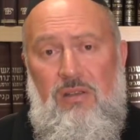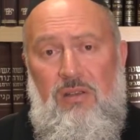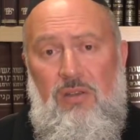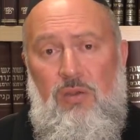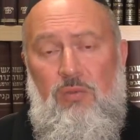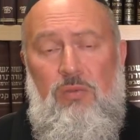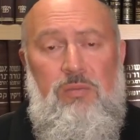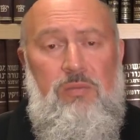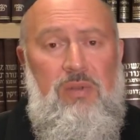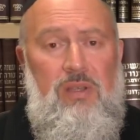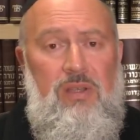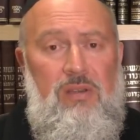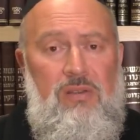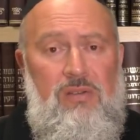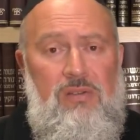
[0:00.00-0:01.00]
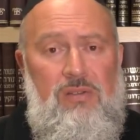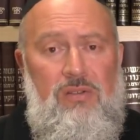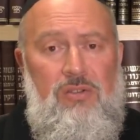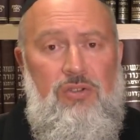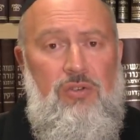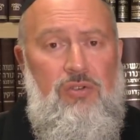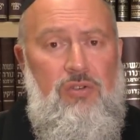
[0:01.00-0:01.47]
human beings
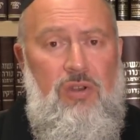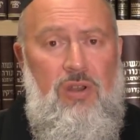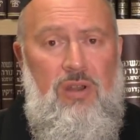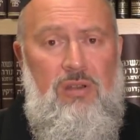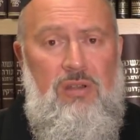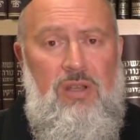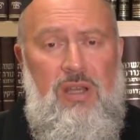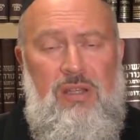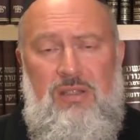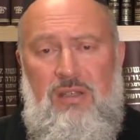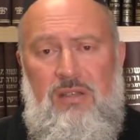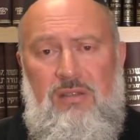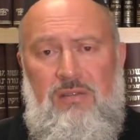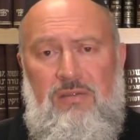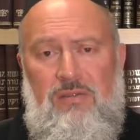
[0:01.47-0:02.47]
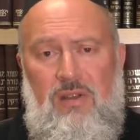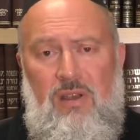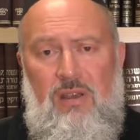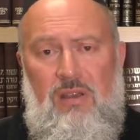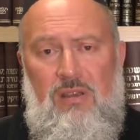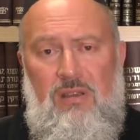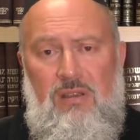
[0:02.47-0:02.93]
should not
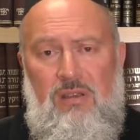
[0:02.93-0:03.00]
identify